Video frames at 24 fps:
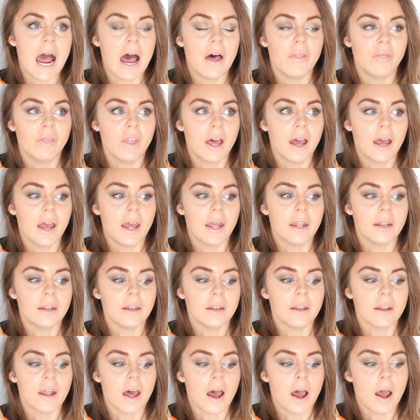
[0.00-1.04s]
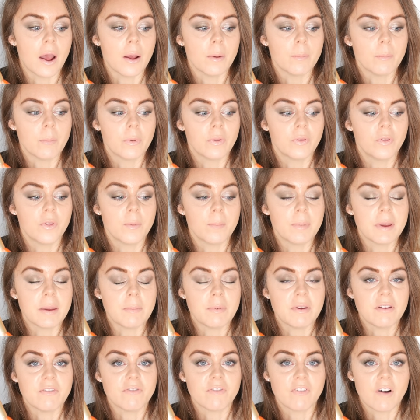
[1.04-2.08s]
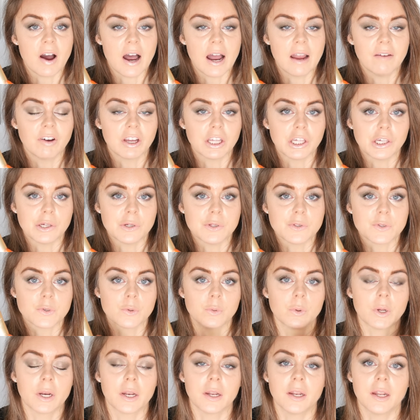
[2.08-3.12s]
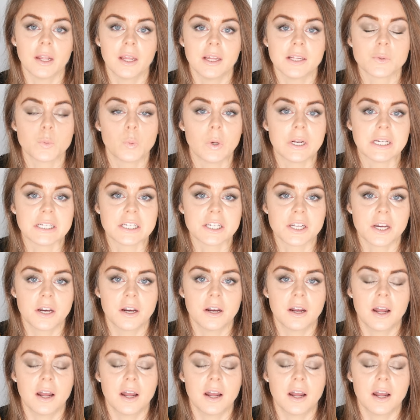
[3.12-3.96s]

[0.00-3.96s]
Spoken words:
And then the BB5 I use for when it's winter,